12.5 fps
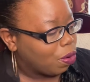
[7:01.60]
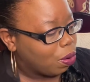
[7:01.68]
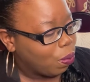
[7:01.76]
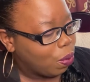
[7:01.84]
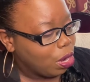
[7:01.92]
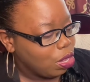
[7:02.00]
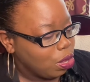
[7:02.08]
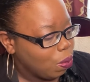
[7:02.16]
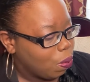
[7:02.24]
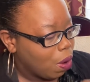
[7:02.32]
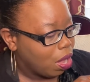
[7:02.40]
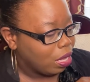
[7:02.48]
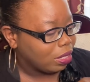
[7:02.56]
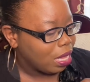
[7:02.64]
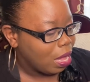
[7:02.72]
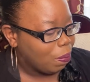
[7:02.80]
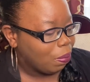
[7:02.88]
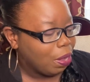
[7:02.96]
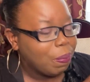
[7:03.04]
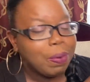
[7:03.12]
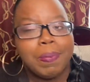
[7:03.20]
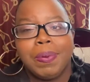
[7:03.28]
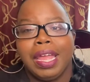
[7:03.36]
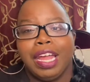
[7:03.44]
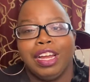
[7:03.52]
what you want and be
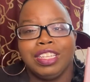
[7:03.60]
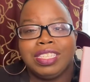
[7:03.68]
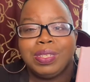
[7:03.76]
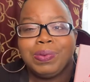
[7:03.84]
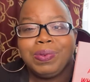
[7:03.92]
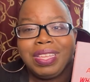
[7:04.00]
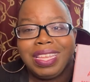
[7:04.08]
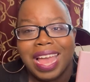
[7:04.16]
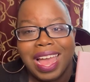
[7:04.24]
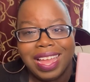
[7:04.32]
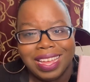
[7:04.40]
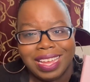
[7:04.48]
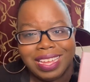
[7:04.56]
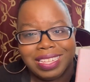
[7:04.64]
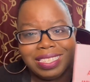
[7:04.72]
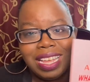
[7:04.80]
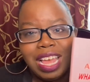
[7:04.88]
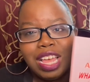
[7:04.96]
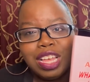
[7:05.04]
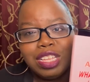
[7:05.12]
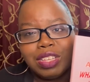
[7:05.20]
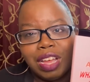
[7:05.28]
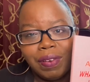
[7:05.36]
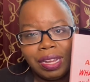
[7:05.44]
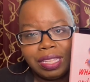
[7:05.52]
prepared to get it.
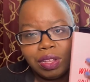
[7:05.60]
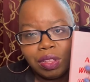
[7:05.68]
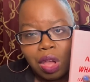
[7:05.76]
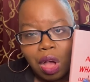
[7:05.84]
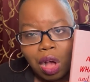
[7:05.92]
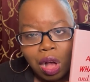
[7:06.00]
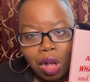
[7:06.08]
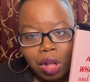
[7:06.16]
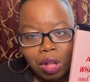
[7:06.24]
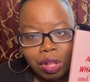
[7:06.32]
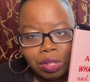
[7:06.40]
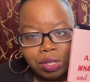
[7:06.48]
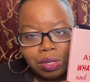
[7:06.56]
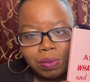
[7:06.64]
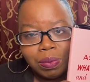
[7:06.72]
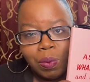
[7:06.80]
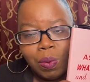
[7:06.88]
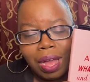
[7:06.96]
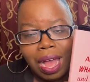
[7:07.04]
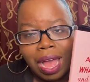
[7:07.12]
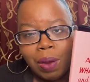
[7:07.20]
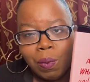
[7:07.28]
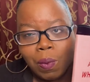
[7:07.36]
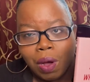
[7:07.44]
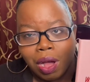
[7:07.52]
So I write down all what I
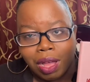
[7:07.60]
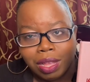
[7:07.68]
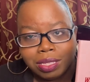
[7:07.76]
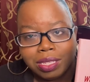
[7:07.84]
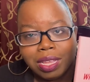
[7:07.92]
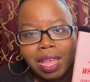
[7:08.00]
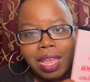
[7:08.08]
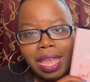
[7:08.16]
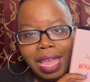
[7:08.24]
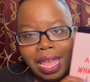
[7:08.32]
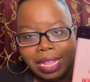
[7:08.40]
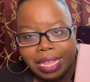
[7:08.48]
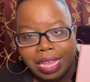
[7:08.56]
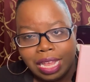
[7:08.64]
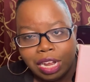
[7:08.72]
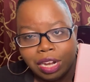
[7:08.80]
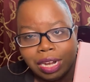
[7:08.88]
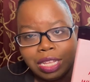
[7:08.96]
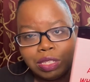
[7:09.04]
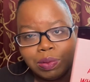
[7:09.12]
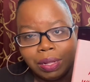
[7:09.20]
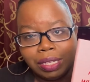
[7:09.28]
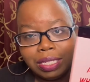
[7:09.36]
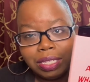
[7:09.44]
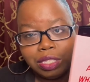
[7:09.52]
want in here, as
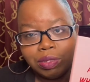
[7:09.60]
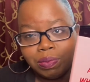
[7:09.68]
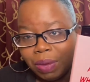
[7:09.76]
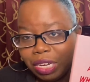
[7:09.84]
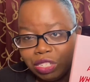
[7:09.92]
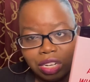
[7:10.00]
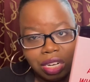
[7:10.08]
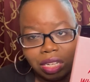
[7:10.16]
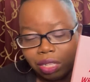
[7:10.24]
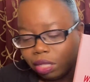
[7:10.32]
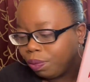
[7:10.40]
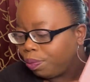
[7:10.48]
well as my journal,